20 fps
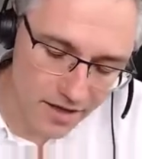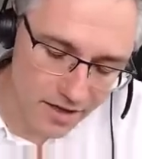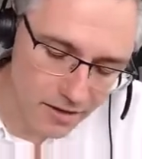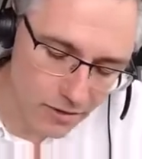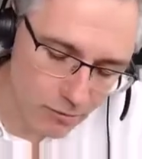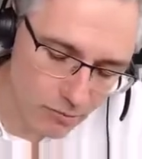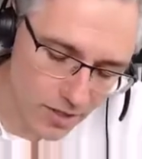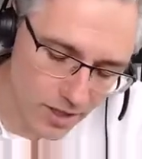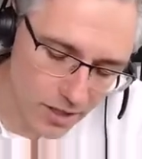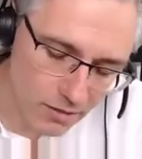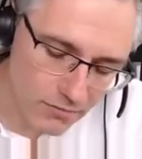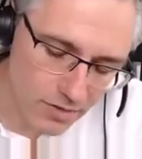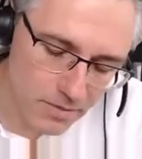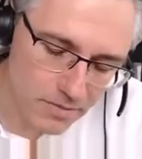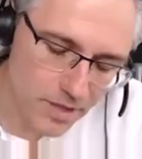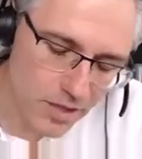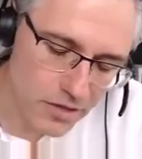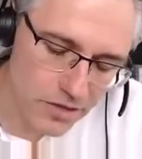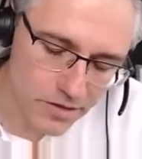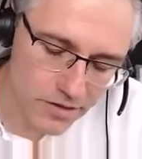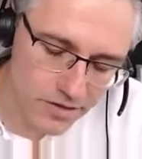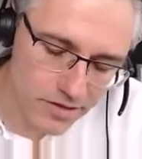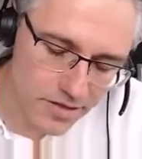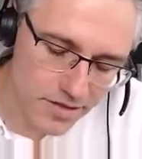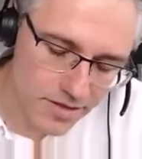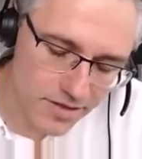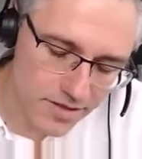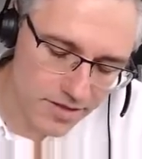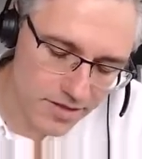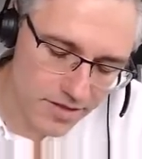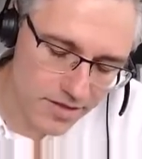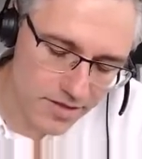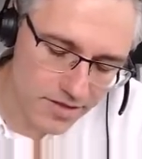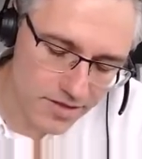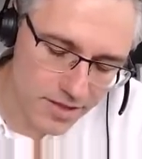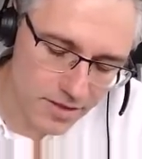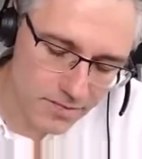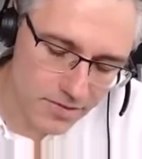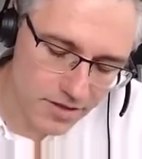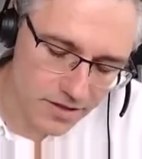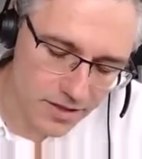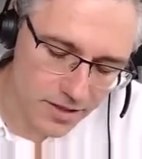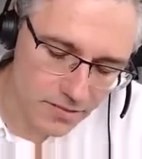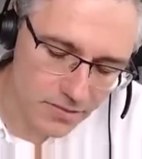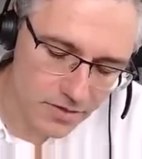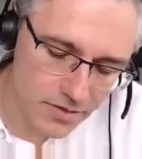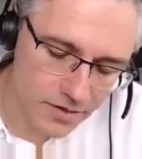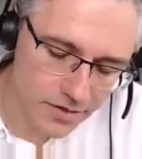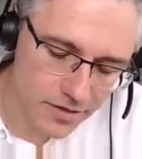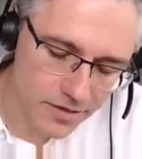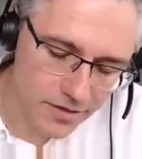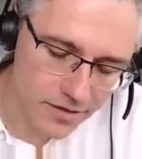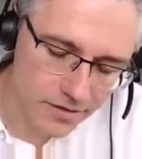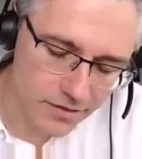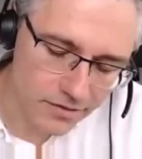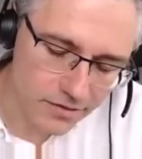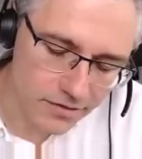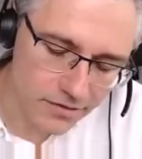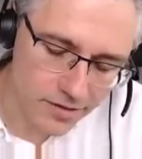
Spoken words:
The way we measure this is typically by